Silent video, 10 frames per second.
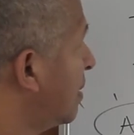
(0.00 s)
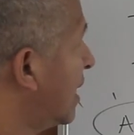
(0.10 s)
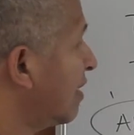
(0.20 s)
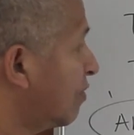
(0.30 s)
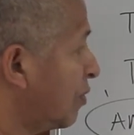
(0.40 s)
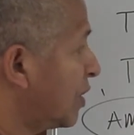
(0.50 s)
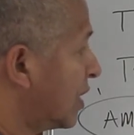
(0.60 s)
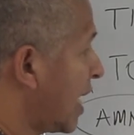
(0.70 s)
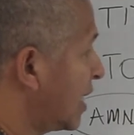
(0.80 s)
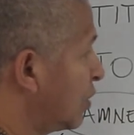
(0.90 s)
begins
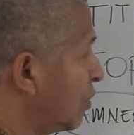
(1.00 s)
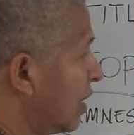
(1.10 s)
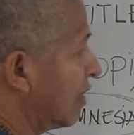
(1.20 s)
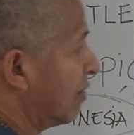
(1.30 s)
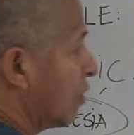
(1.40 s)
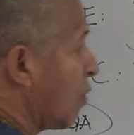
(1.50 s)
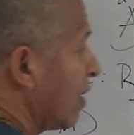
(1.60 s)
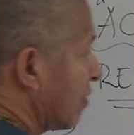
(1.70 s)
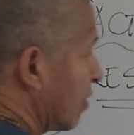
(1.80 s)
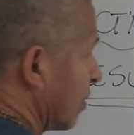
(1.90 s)
with Arjuna's
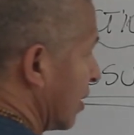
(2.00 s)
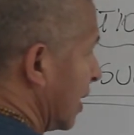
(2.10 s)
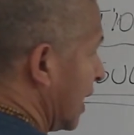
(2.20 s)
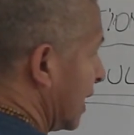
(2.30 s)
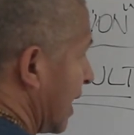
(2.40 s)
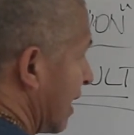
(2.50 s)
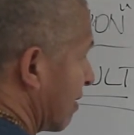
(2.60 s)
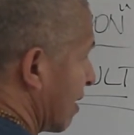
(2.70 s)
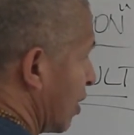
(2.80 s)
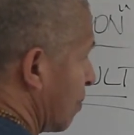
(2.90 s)
question in
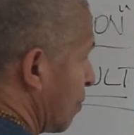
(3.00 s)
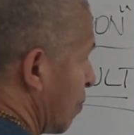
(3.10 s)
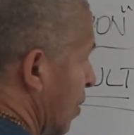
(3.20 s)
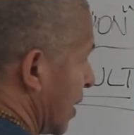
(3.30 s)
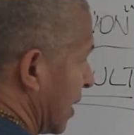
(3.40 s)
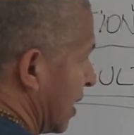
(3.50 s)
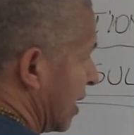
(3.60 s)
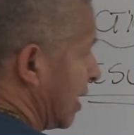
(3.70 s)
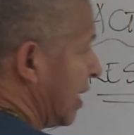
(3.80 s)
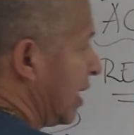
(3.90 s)
text number 1.
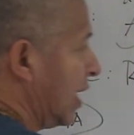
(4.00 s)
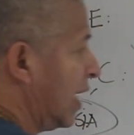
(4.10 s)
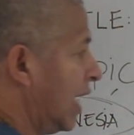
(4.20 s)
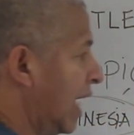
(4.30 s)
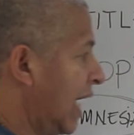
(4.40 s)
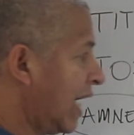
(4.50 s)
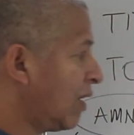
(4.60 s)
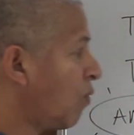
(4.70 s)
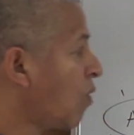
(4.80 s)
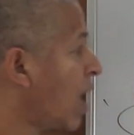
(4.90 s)

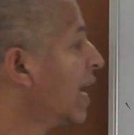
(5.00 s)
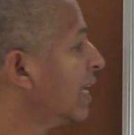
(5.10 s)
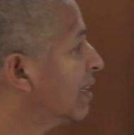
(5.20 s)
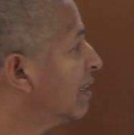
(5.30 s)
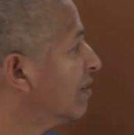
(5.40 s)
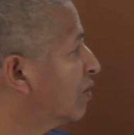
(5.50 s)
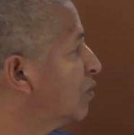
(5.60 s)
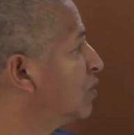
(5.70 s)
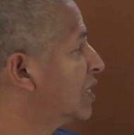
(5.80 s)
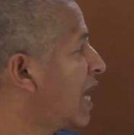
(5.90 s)
And why these
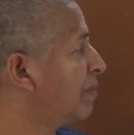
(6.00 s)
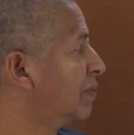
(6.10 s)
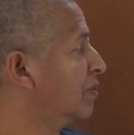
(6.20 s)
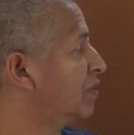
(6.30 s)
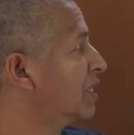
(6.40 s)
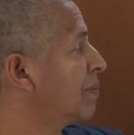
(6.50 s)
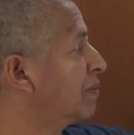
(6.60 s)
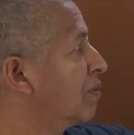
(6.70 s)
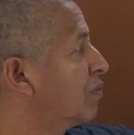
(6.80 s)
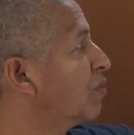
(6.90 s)
2 chapters,
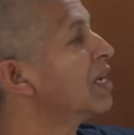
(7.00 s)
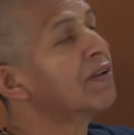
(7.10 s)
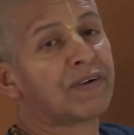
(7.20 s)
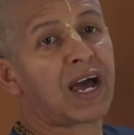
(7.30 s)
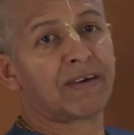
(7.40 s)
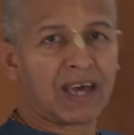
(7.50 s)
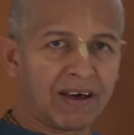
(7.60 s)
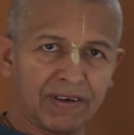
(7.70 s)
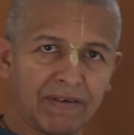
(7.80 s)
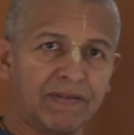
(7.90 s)
chapter 3 and 5,
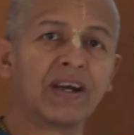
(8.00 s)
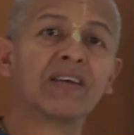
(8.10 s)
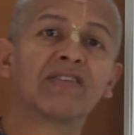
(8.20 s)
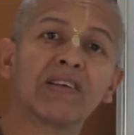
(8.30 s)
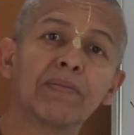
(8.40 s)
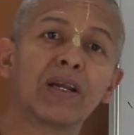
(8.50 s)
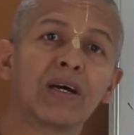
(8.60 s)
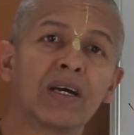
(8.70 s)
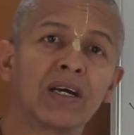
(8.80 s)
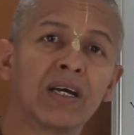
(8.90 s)
have a very
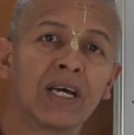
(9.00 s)
similar